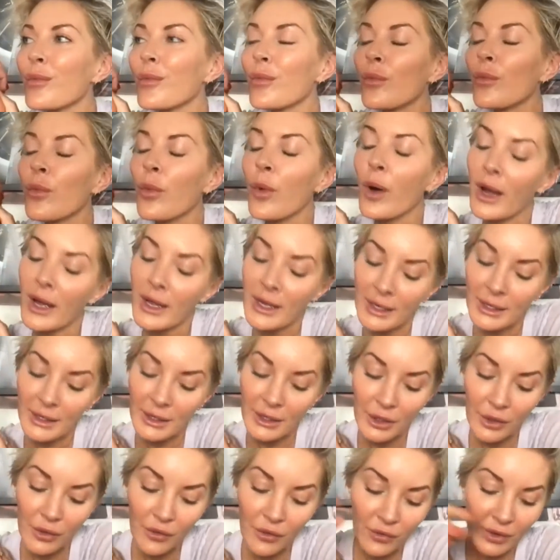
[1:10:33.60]
What
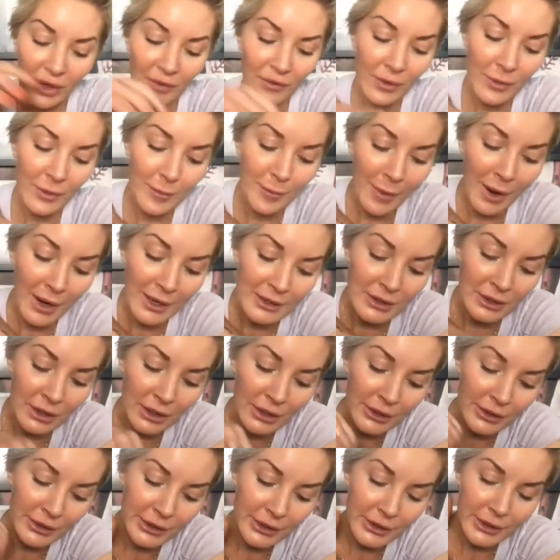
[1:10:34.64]
you've given my
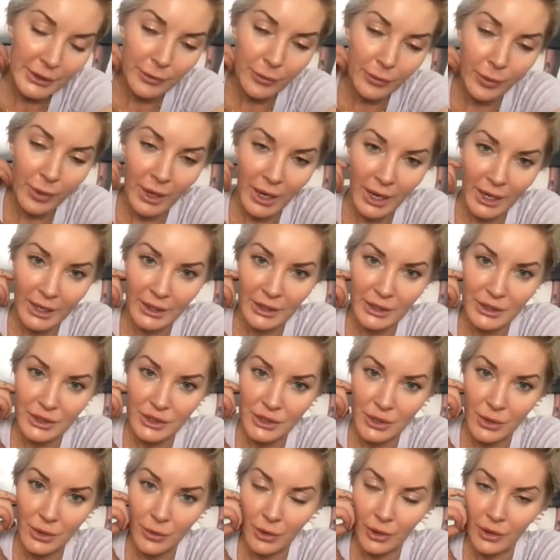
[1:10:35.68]
daughter when I can
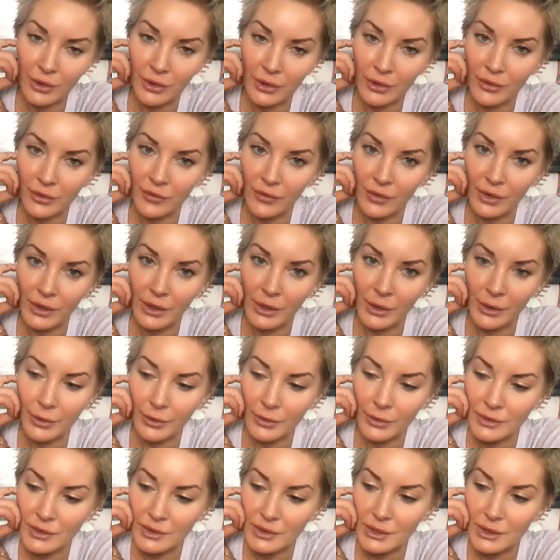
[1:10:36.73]
show her your
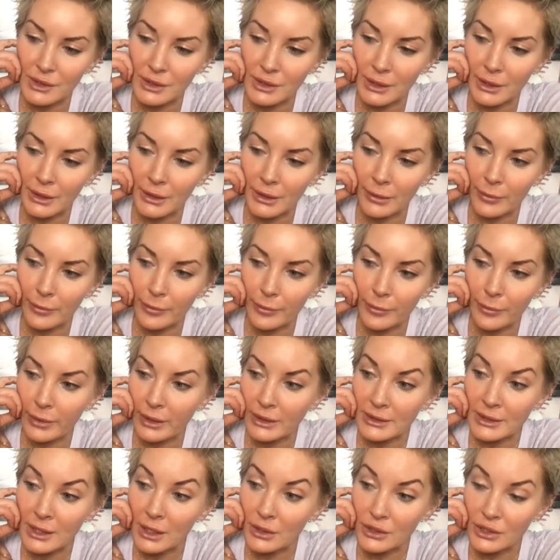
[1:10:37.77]
videos.
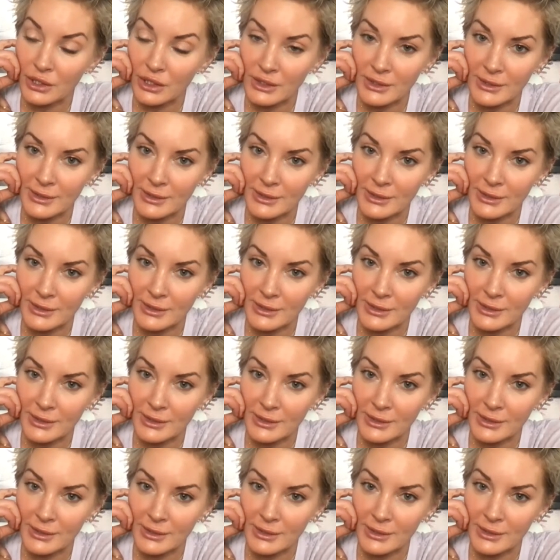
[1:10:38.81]
It's not just